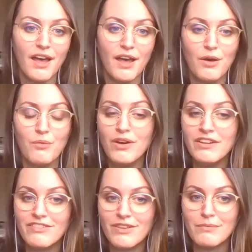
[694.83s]

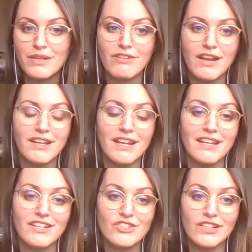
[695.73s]
One of them we ran
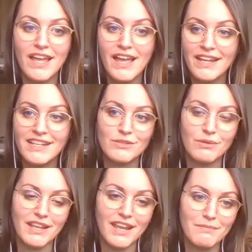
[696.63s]
in July in
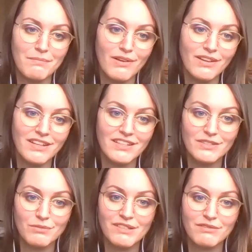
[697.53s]
28
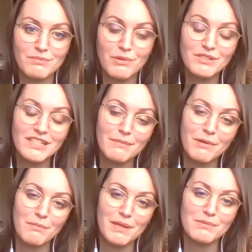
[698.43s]
markets, which was mostly
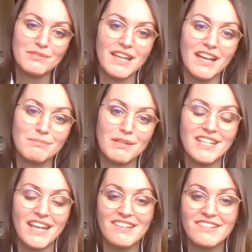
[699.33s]
about people's
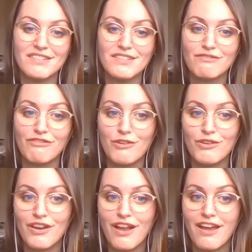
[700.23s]
expectations
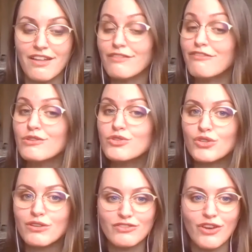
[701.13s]
for the
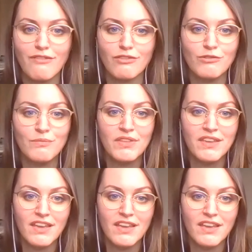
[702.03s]
future of travel.